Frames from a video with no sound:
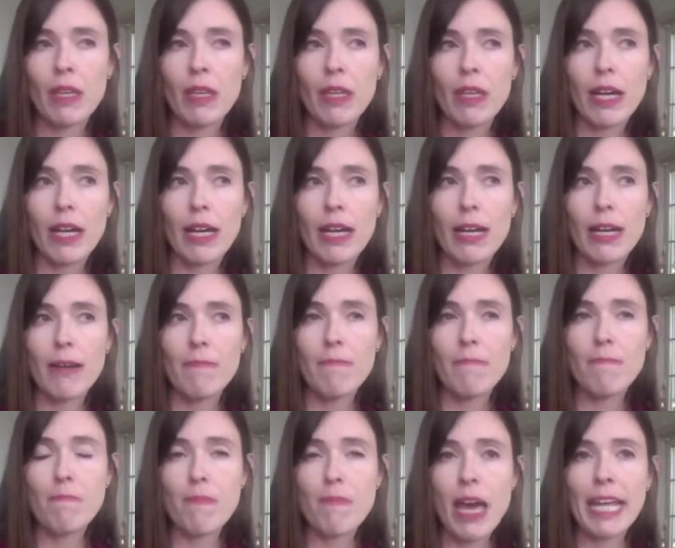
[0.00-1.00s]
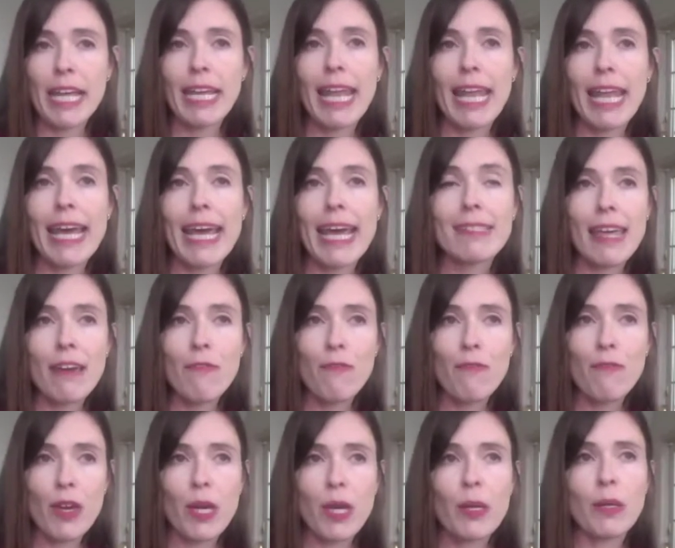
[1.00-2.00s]
unless they
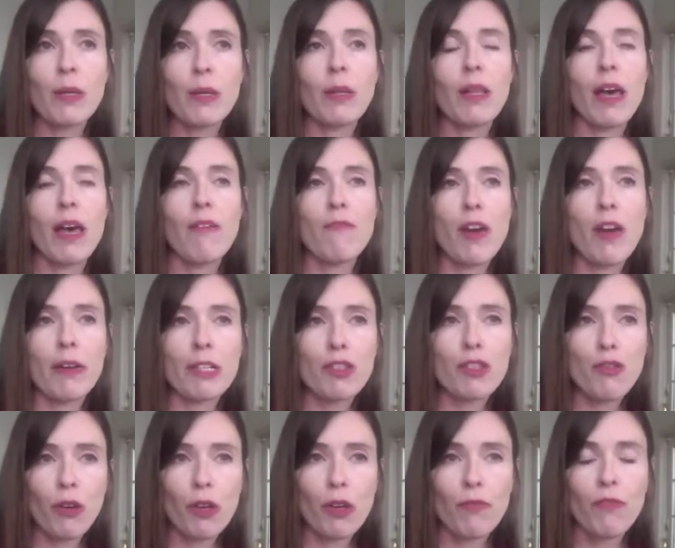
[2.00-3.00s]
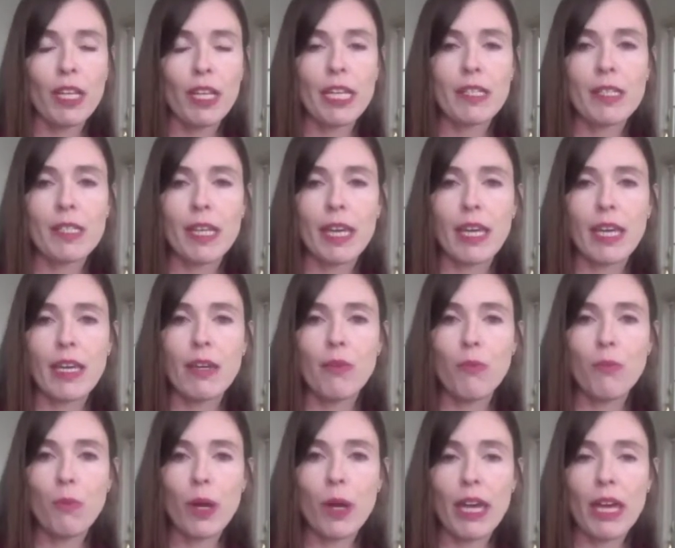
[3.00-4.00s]
feel a very strong affinity
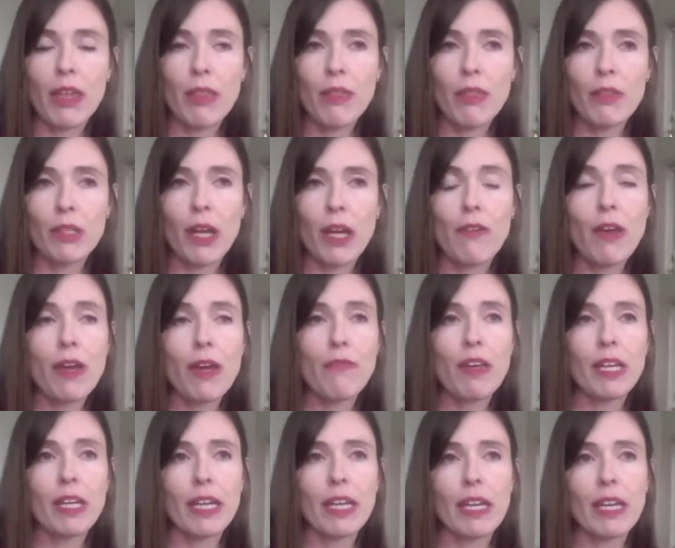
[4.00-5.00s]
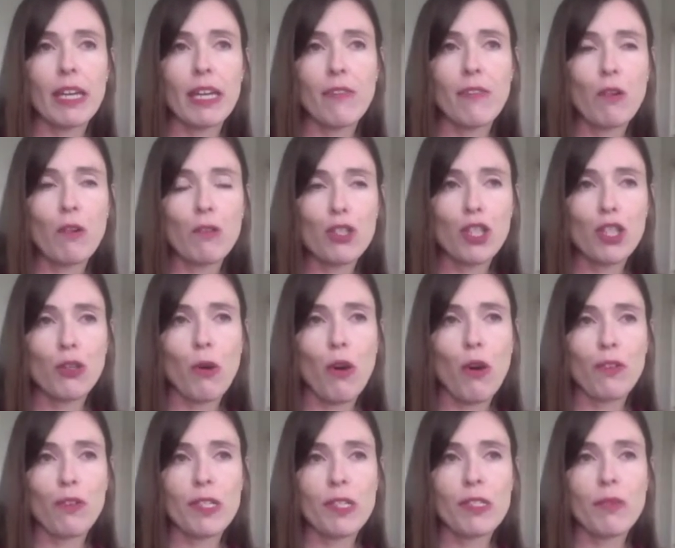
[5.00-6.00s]
with, if they've got 2
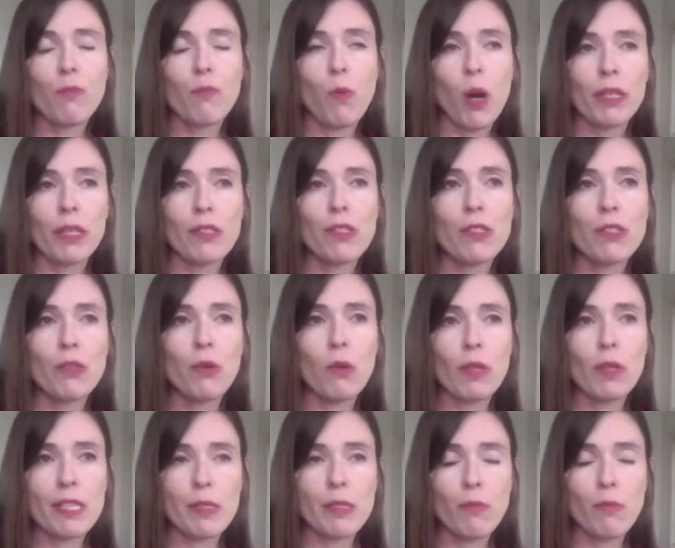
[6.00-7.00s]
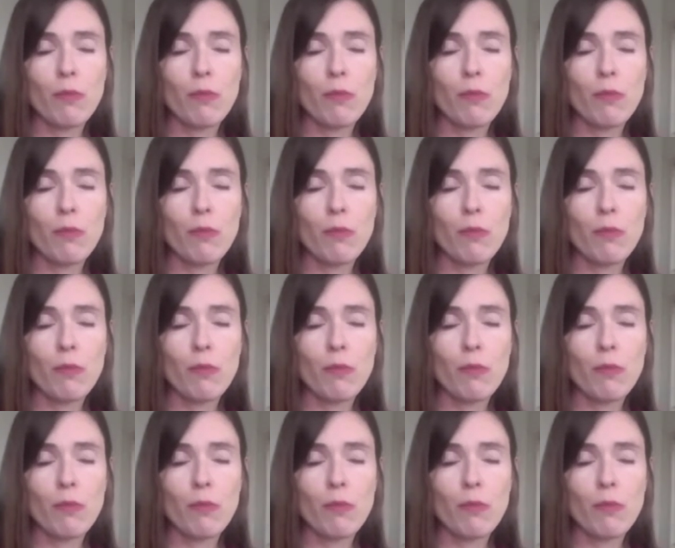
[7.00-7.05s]
offers and one school is